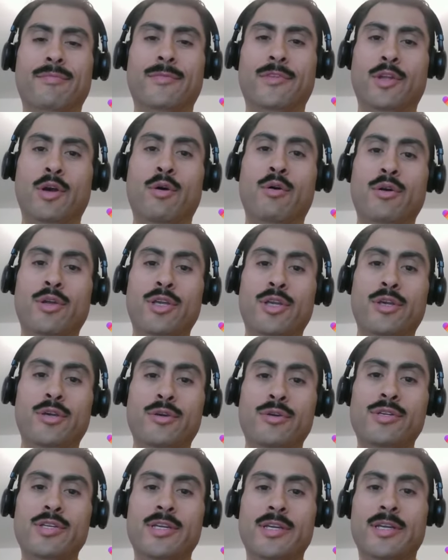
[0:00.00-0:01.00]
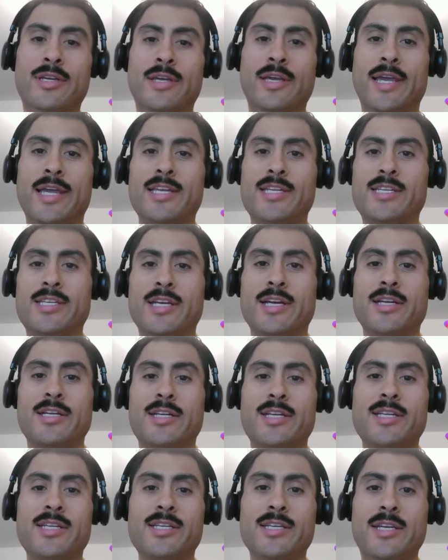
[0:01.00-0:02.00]
Don't use a sun
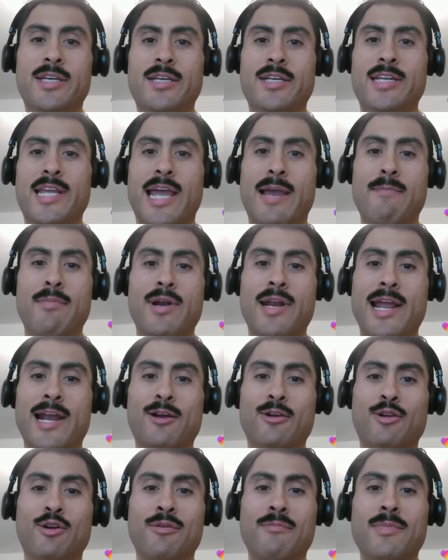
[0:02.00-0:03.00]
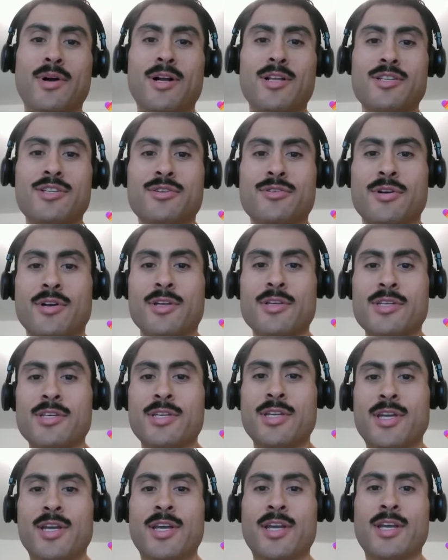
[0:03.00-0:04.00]
disk, tabernacle, or
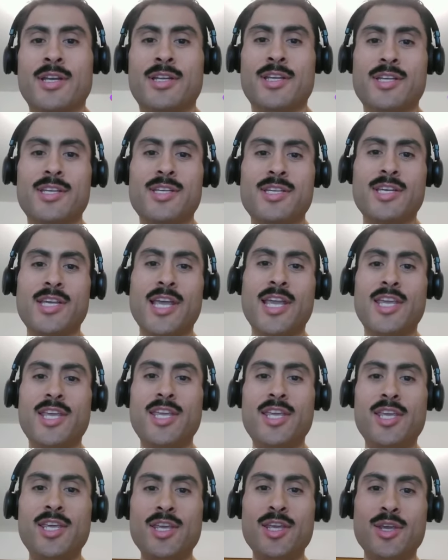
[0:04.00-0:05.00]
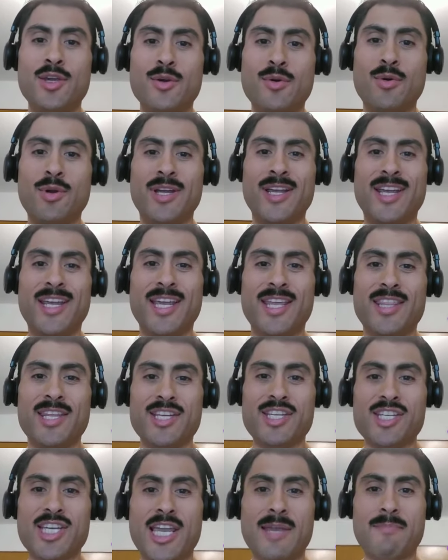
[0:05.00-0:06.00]
monstrance to see a hue in the
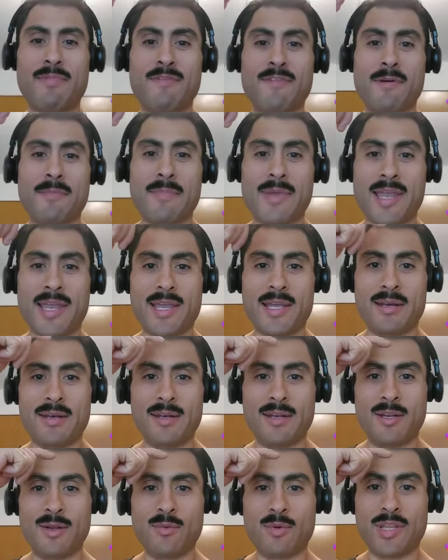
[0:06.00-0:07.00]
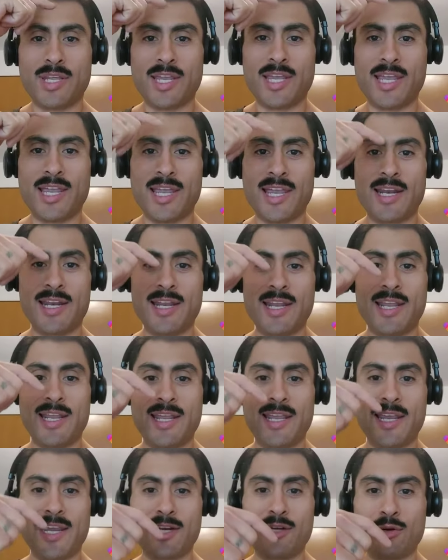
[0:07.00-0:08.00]
shape of a man with a head,
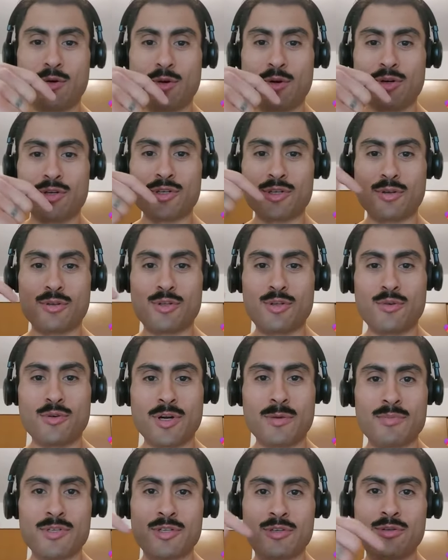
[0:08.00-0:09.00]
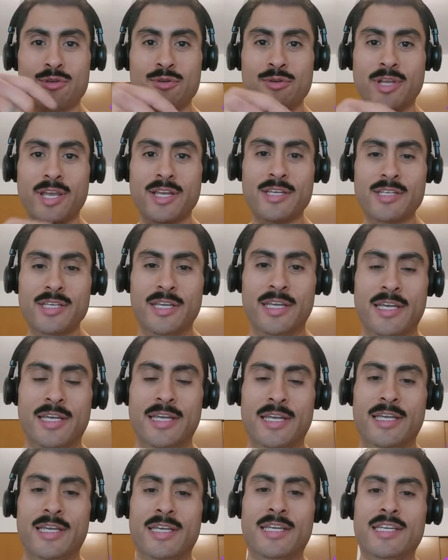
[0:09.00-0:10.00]
a torso, two arms, and two legs
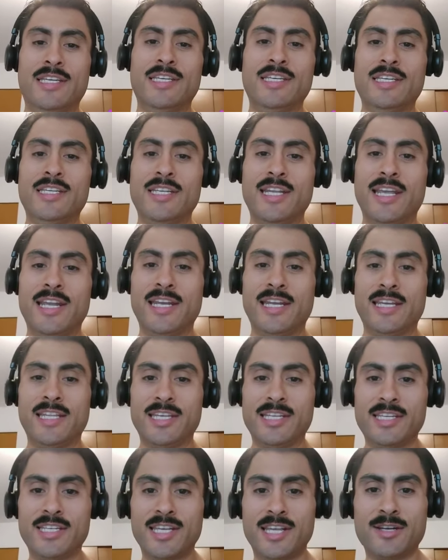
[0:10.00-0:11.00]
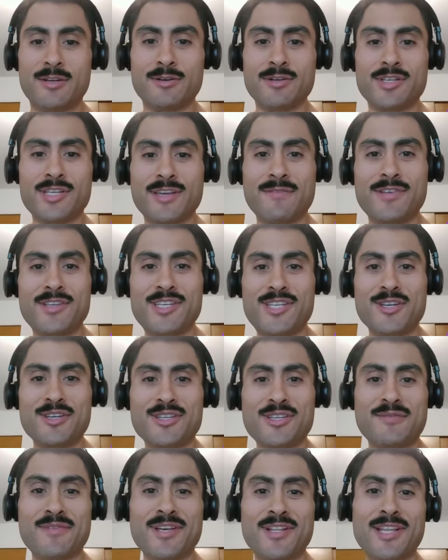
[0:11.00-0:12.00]
standing in the center seven
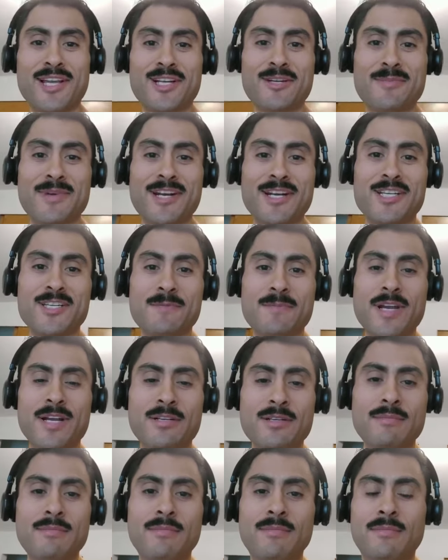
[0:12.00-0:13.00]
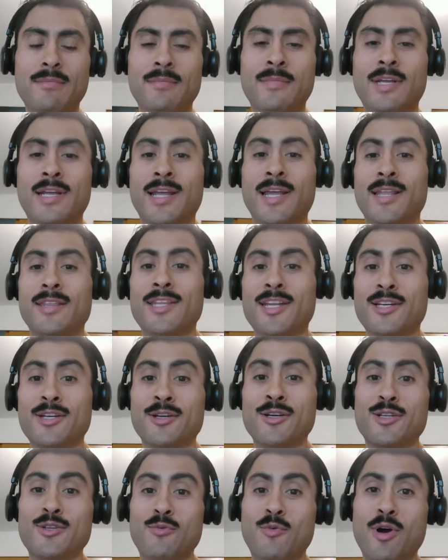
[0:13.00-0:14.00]
seals of the electromagnetic spectrum that
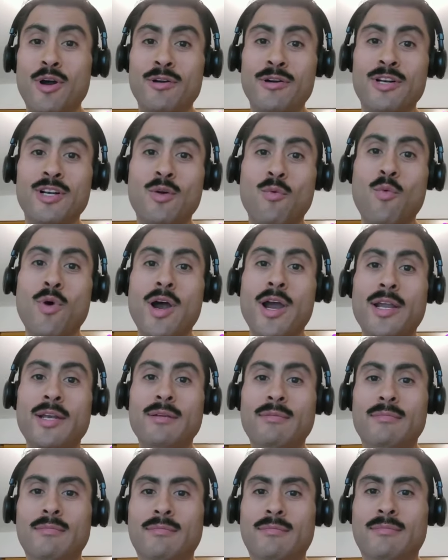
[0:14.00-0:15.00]
turns water into wine,